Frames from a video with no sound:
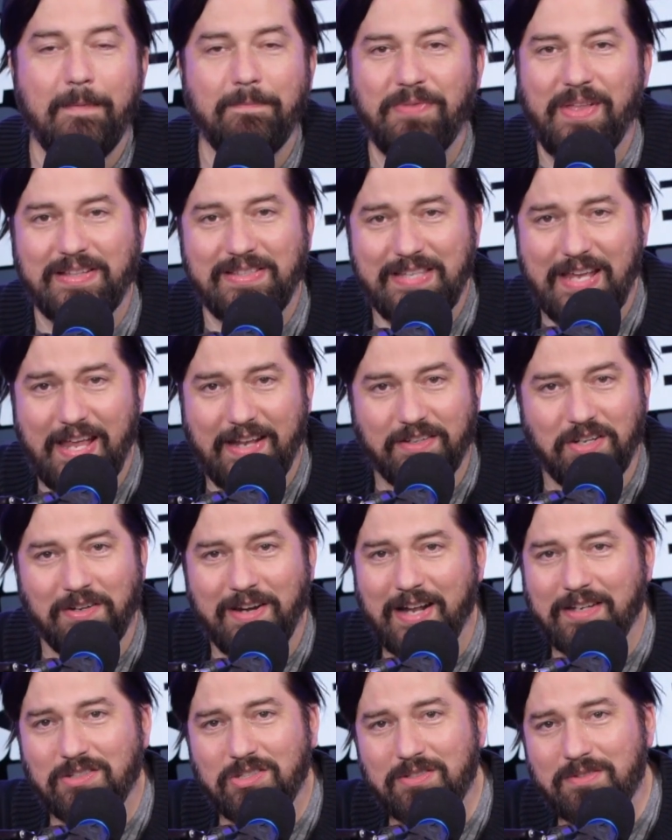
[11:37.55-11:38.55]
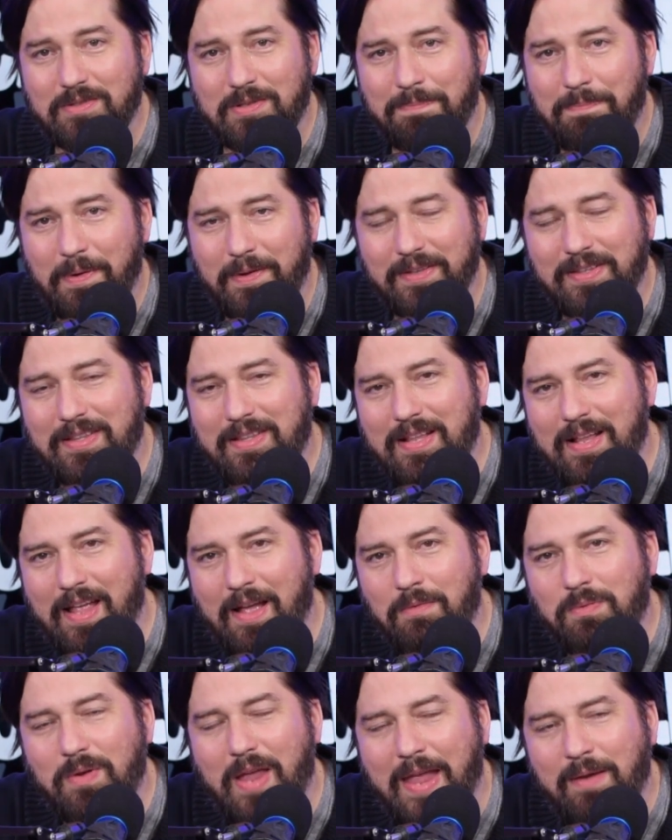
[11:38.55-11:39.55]
That's it. You're not just
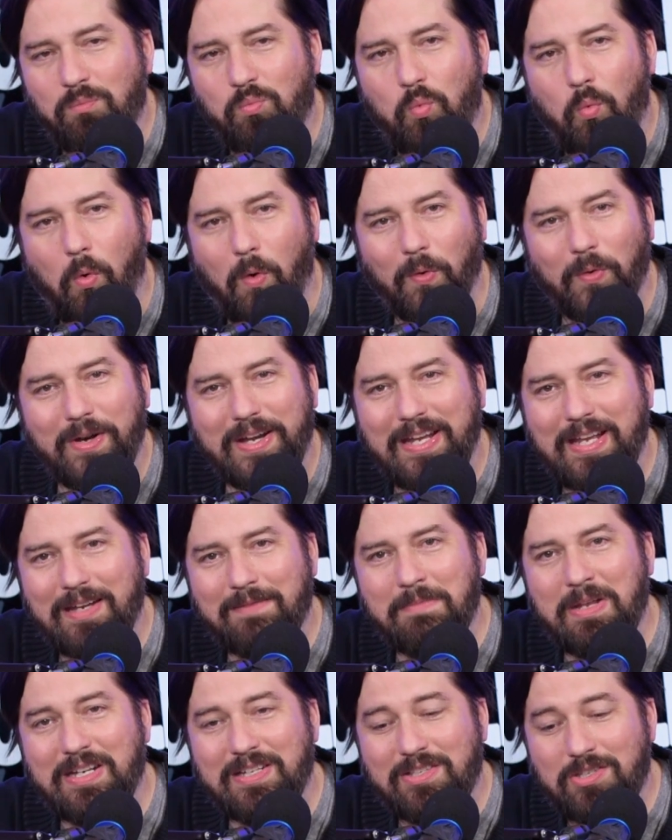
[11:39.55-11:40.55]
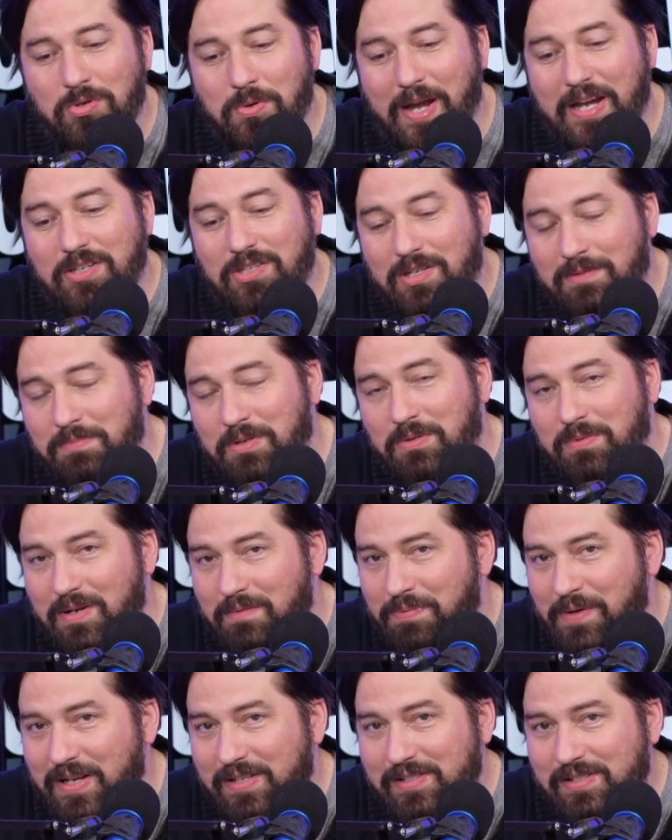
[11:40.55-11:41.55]
a warring administration between
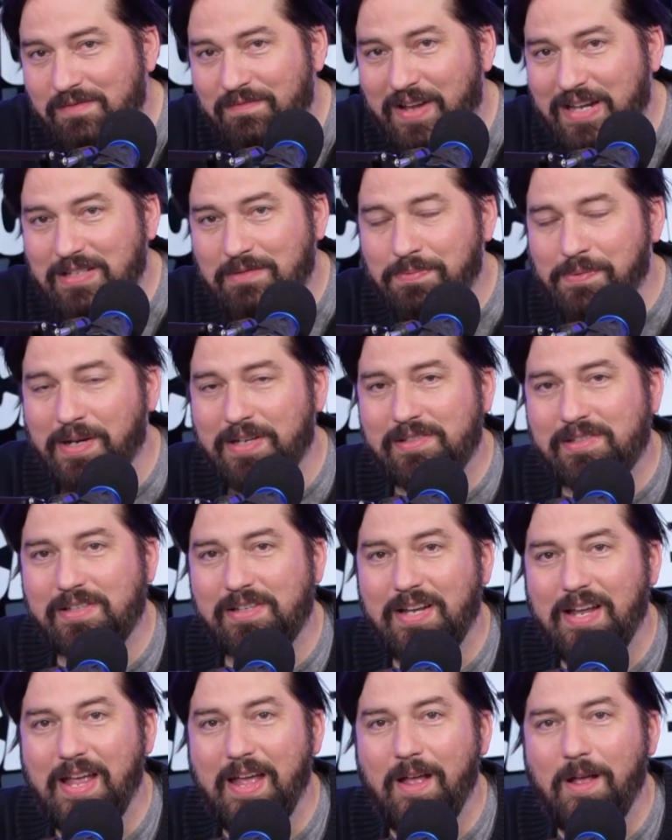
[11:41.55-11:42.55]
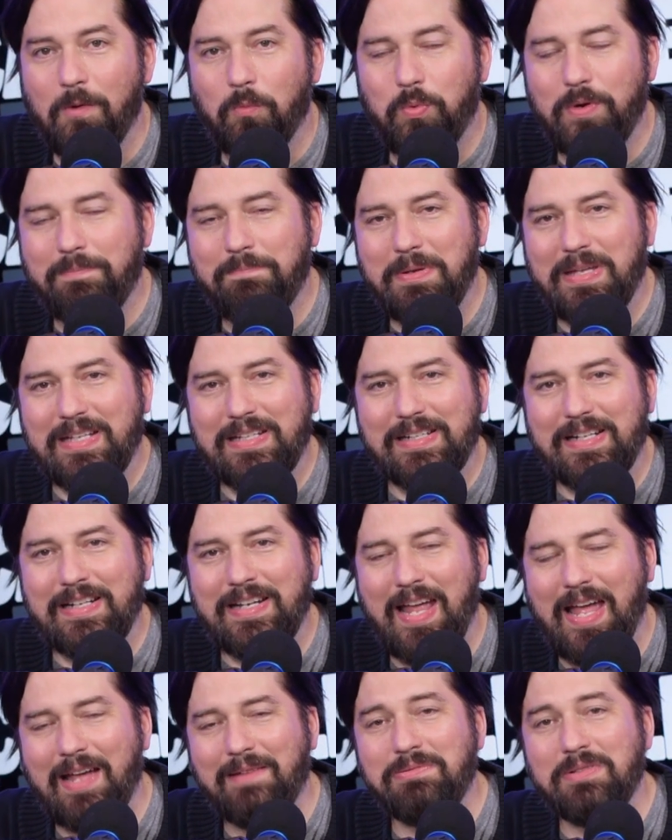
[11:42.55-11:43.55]
president and vice president would be
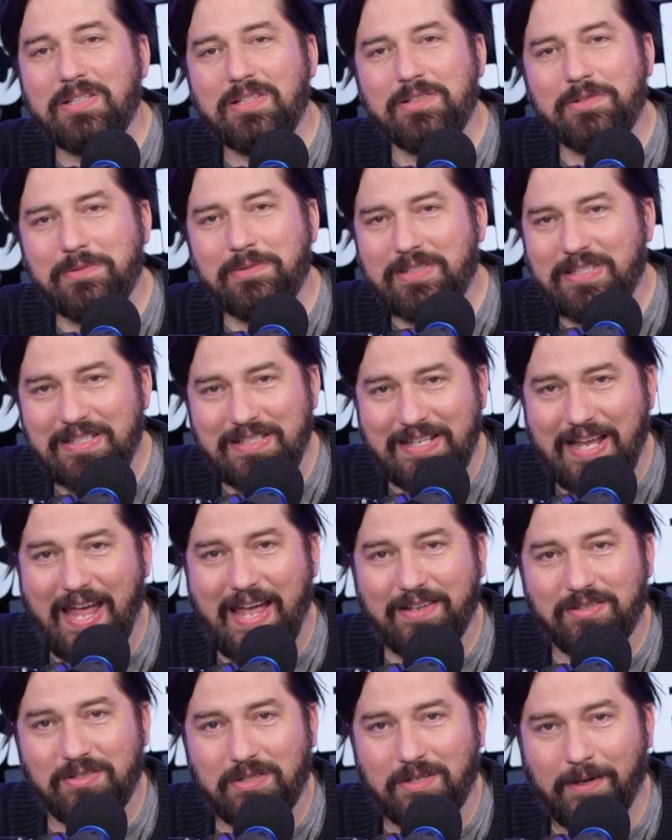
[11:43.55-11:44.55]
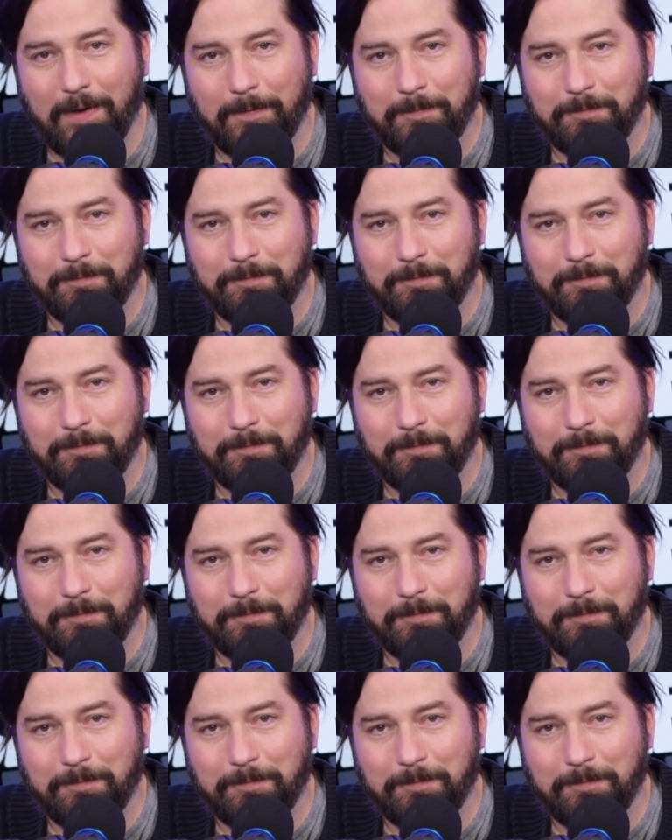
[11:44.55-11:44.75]
an absolute disaster.